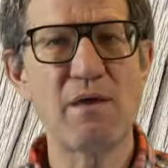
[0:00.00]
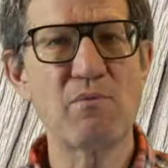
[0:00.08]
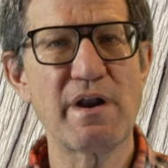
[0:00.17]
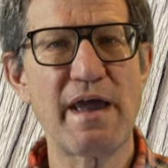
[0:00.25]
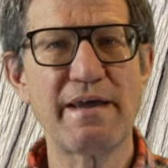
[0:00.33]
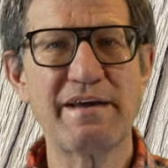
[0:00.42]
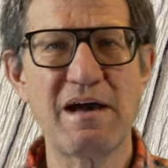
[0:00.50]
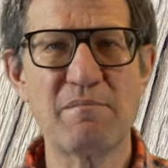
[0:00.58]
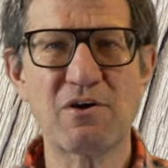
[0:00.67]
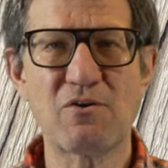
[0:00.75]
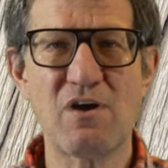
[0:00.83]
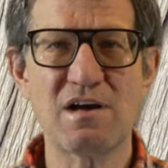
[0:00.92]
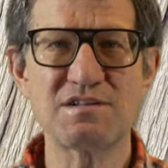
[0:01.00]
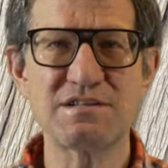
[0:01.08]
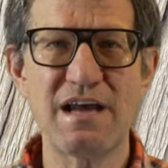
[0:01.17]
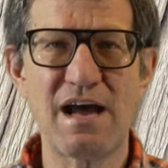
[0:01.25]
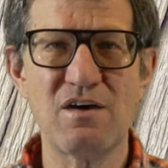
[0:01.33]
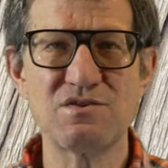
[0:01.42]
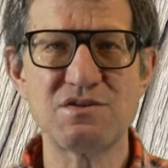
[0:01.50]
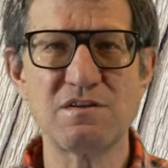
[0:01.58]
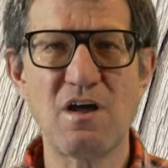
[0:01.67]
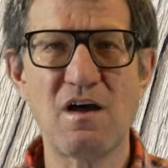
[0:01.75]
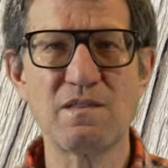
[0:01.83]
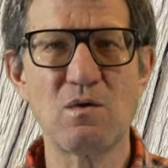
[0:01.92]
and when I come across towns
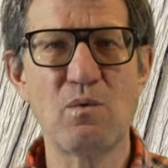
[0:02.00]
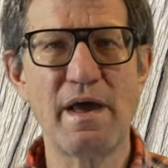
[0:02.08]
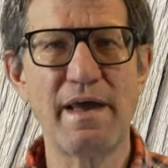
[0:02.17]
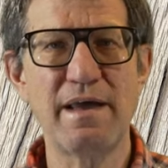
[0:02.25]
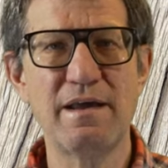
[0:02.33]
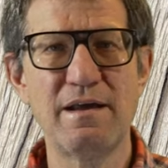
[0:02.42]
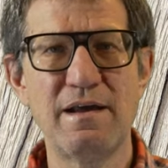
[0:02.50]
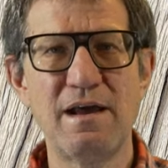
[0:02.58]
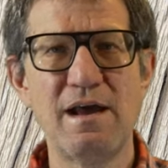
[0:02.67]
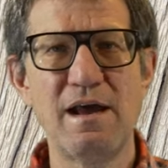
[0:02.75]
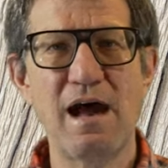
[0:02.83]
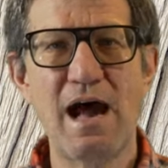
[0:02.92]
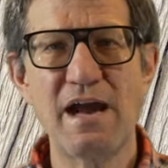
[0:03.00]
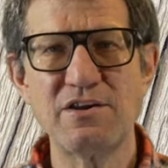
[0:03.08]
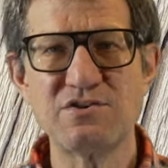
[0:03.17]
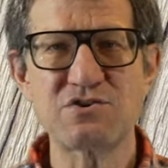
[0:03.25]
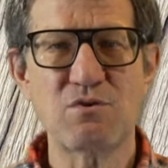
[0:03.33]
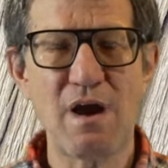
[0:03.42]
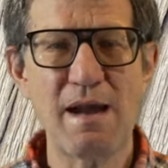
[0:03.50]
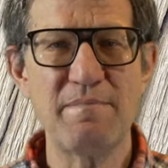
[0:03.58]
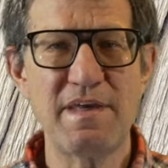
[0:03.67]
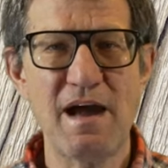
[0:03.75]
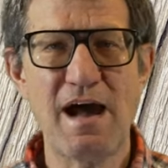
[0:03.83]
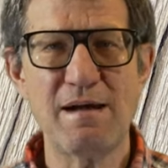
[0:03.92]
along the way, I describe
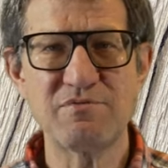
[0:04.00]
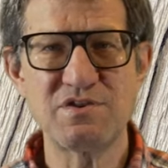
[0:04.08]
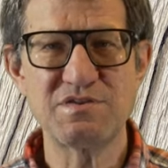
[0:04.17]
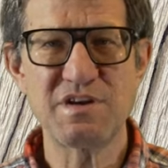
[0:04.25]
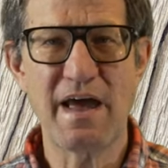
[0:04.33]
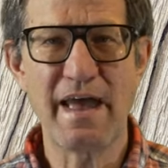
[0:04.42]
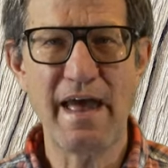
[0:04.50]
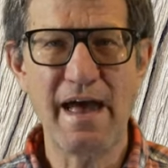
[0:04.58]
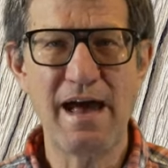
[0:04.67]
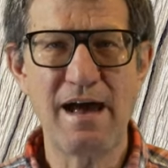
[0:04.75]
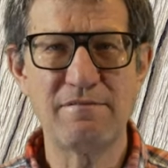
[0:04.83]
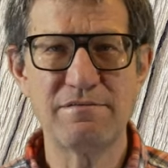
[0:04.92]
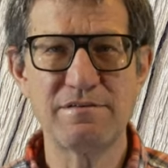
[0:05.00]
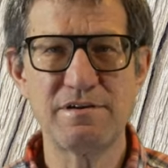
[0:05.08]
the options I have.